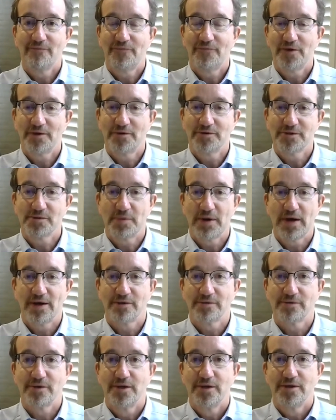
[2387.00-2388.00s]
feelings about
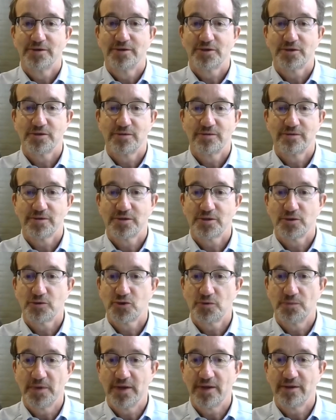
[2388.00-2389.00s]

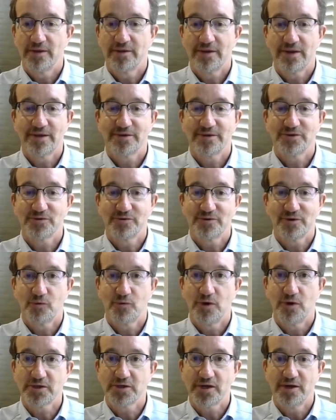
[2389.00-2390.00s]
social media than answering your
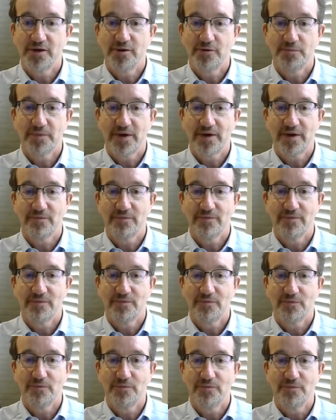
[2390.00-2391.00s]
question. I hope that
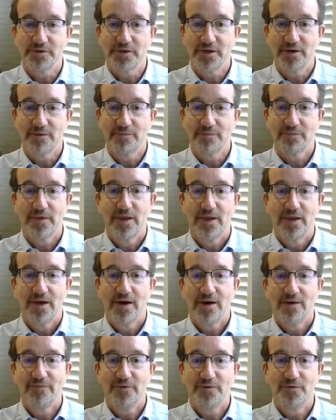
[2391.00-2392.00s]
was
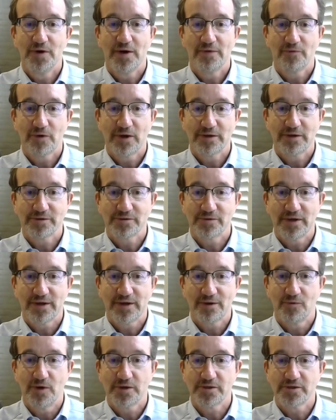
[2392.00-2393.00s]
helpful, whoever answered
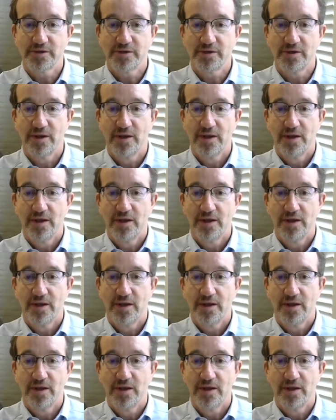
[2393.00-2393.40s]
that question.